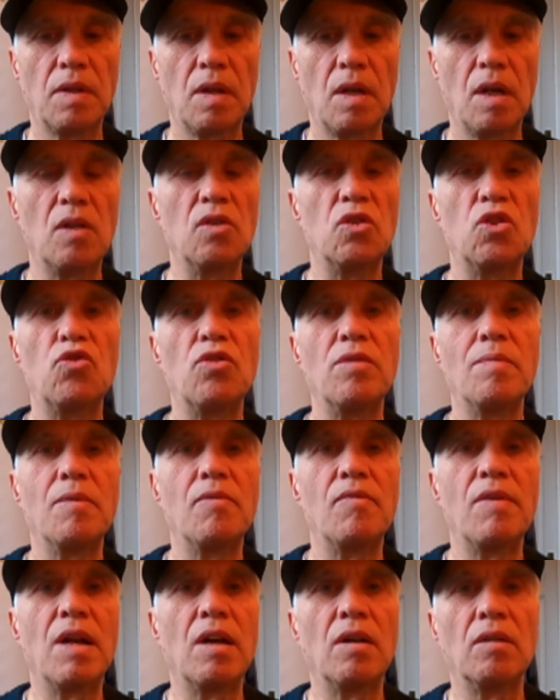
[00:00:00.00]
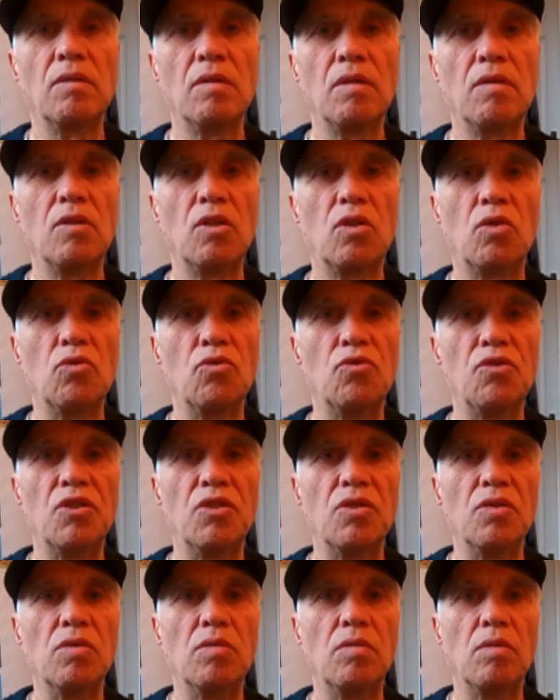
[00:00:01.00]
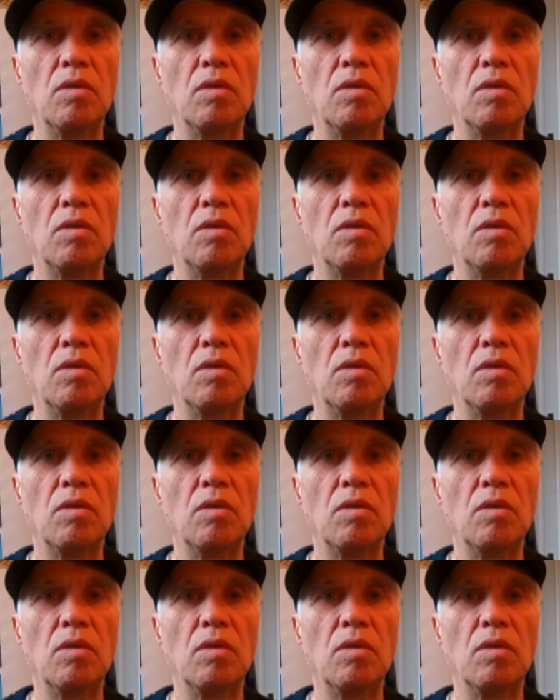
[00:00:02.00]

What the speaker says: and stream it round the country to